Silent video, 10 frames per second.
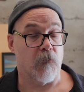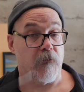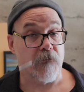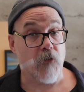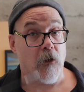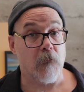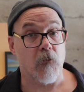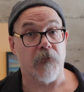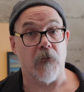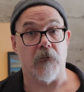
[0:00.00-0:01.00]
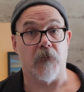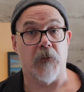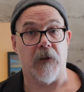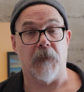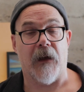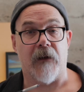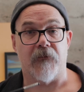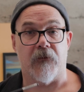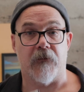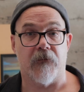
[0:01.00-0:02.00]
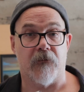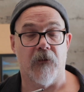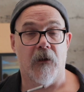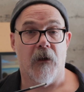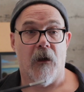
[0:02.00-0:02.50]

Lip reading: We'll start with those big masses,